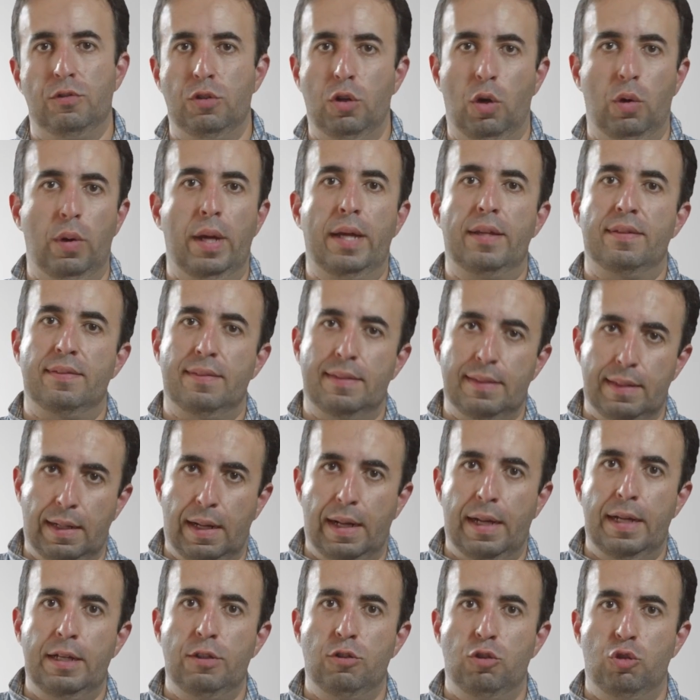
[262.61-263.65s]
No,
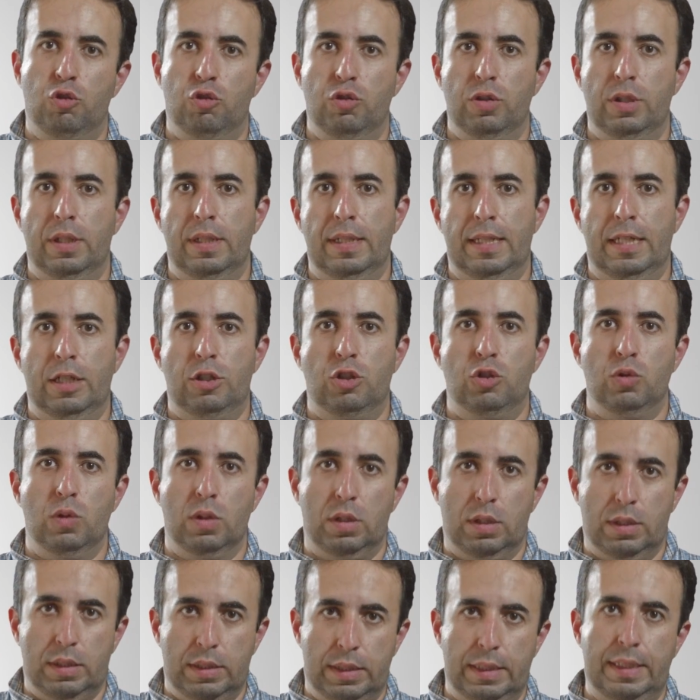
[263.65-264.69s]
SDI is usually going to get you a
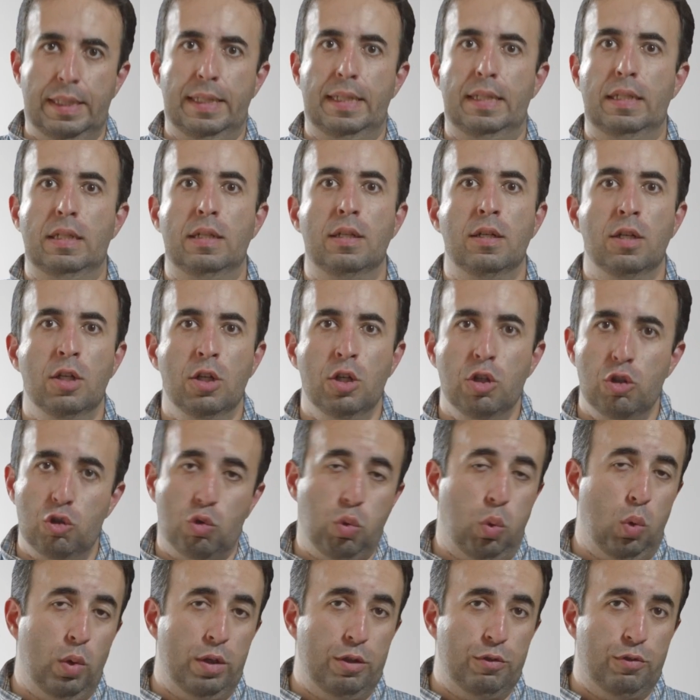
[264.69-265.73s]
clean
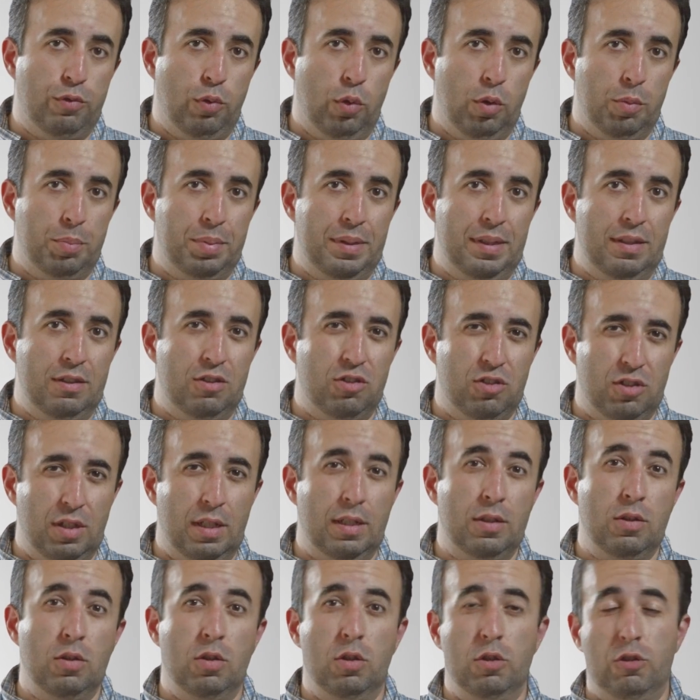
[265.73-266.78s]
24p
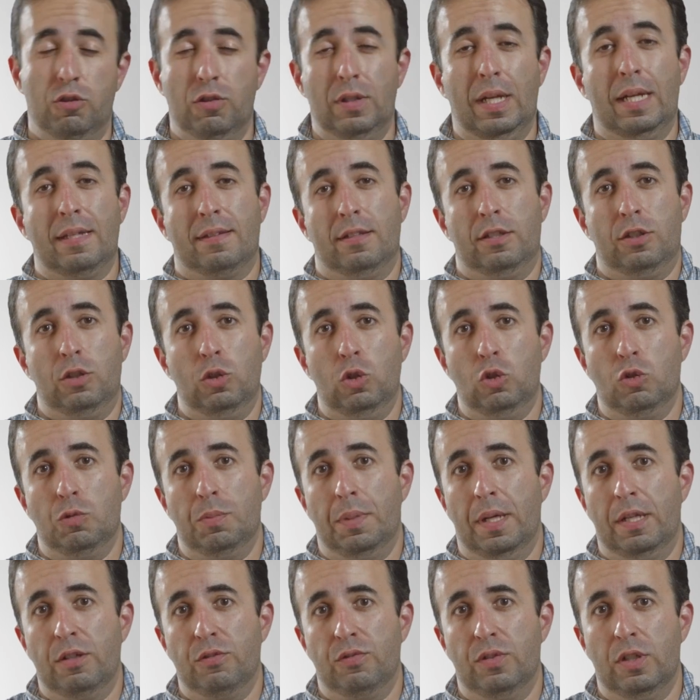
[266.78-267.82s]
signal, so that's a huge
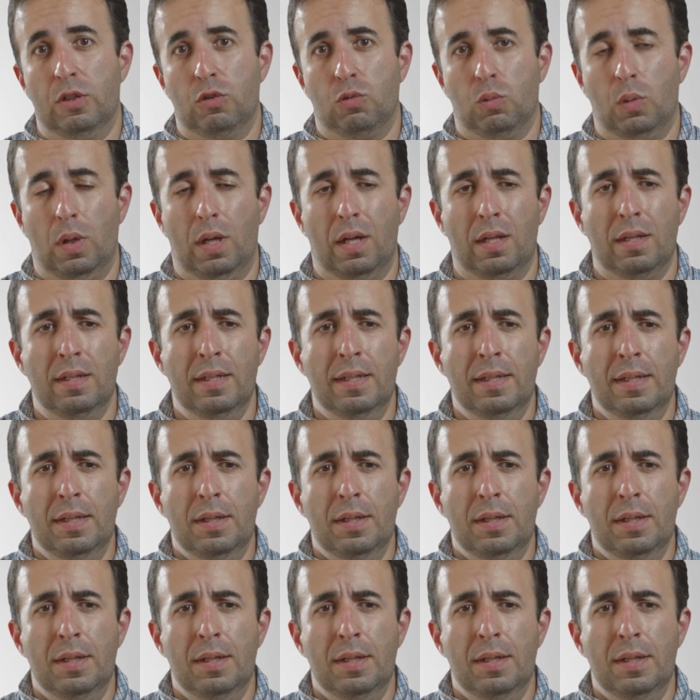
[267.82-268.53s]
benefit as well.